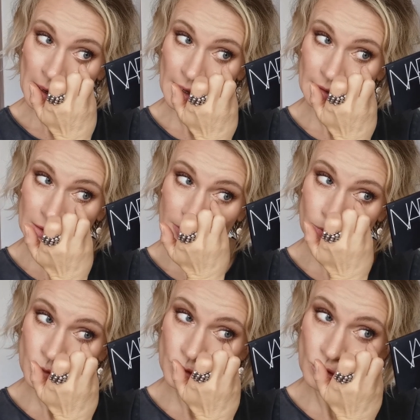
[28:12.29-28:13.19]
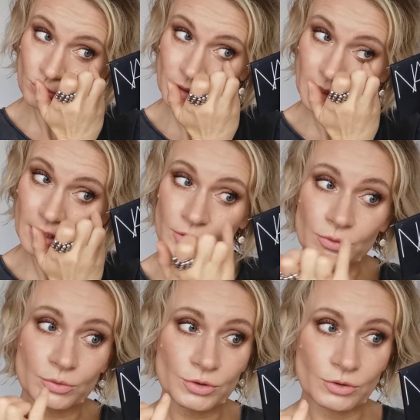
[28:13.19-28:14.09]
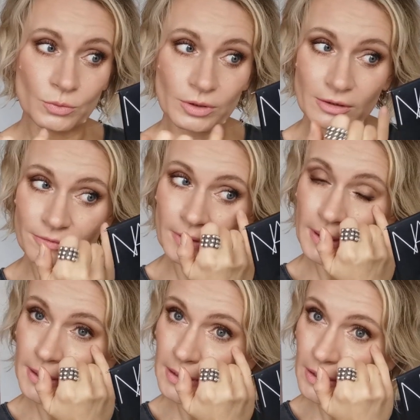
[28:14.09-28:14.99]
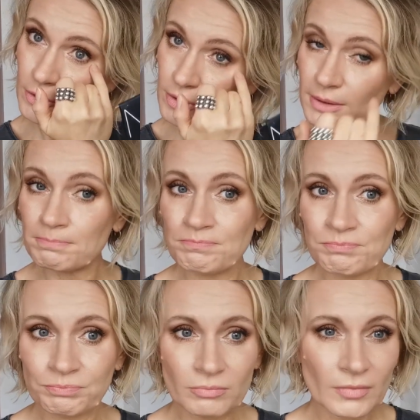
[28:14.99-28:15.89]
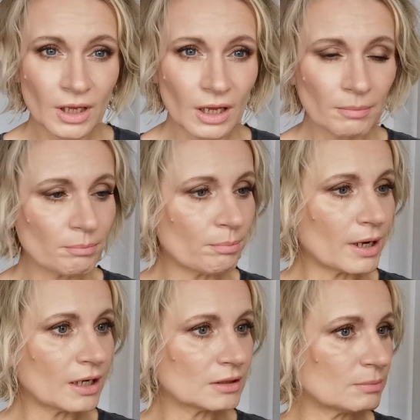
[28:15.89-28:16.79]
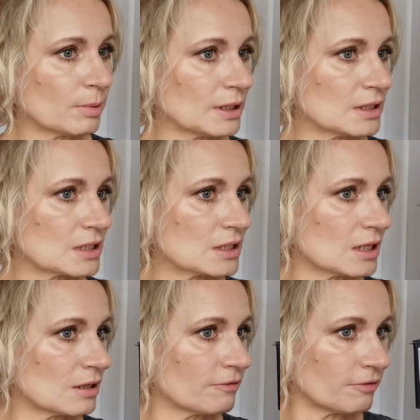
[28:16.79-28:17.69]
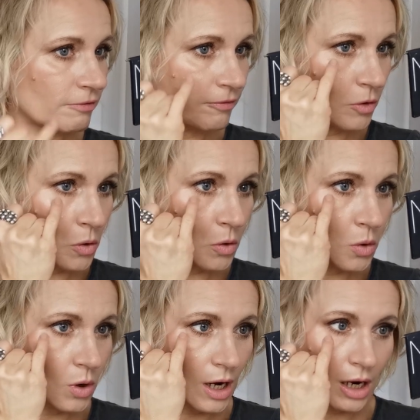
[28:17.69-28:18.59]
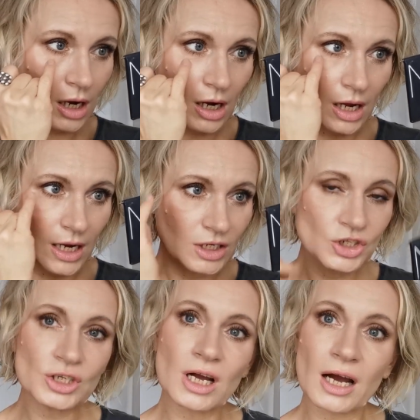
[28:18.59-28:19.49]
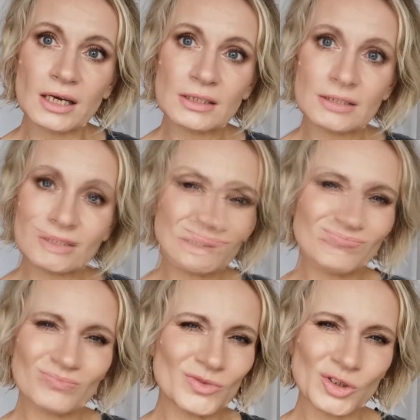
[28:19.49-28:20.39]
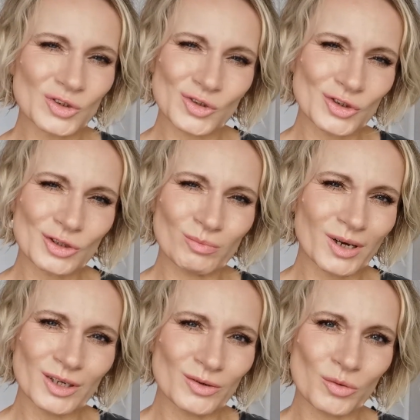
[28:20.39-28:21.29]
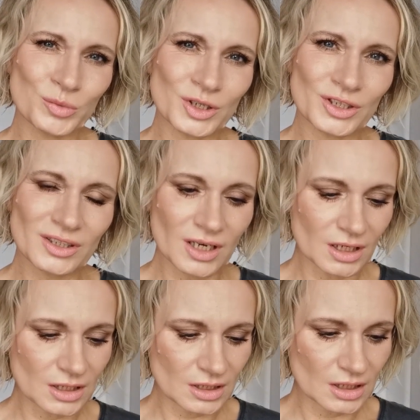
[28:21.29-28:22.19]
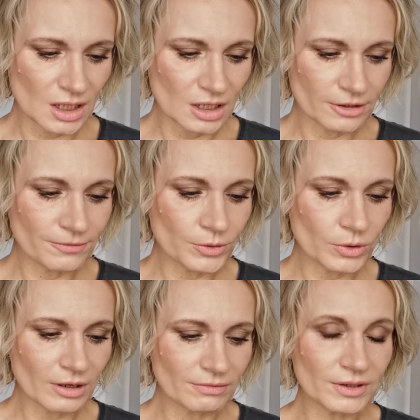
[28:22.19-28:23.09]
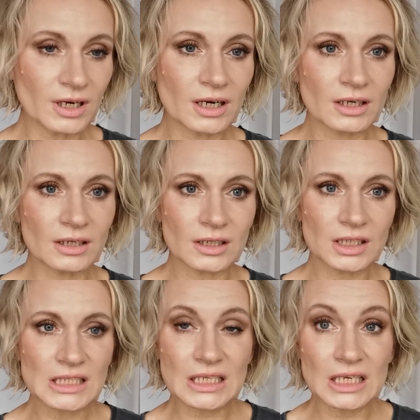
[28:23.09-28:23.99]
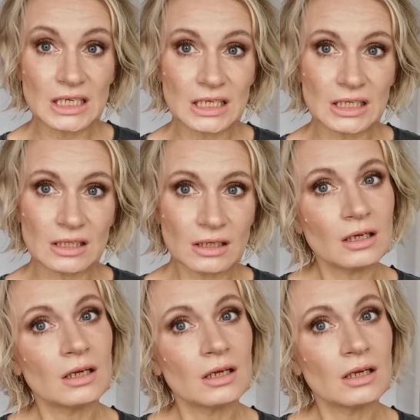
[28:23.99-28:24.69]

And if you saw me, I used with a cream, but by itself for aging eyes, not in my opinion, guys. If you have young skin,